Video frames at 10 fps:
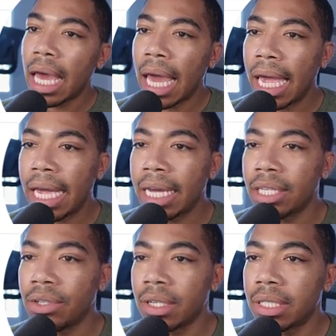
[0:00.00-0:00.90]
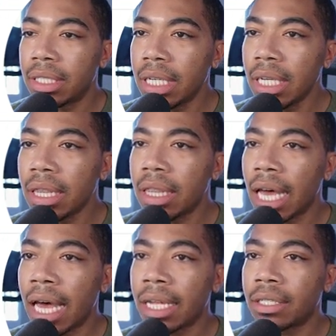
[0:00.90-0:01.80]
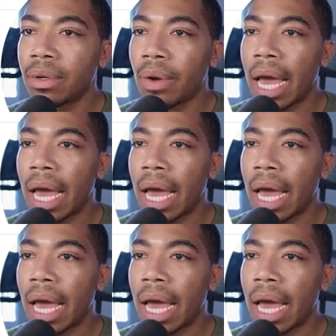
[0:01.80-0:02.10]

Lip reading: And you can see that